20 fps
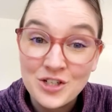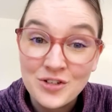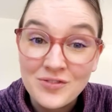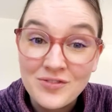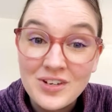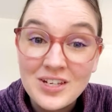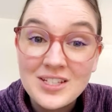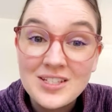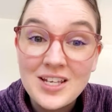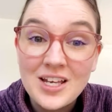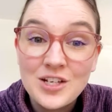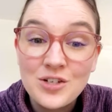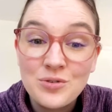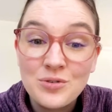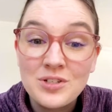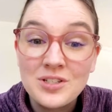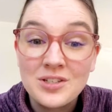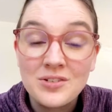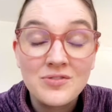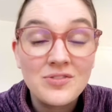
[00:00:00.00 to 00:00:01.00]
Fee Schedule is
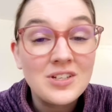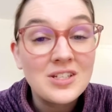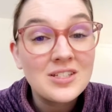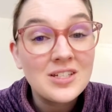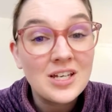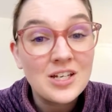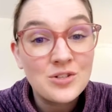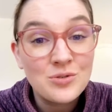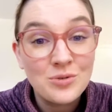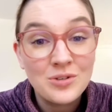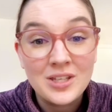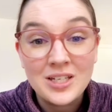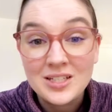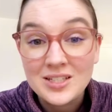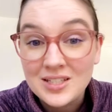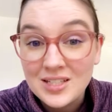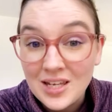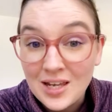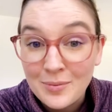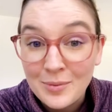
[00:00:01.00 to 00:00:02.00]
the fee schedule that
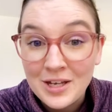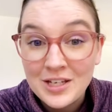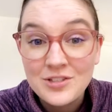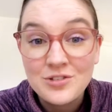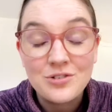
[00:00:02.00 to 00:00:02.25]
CMS,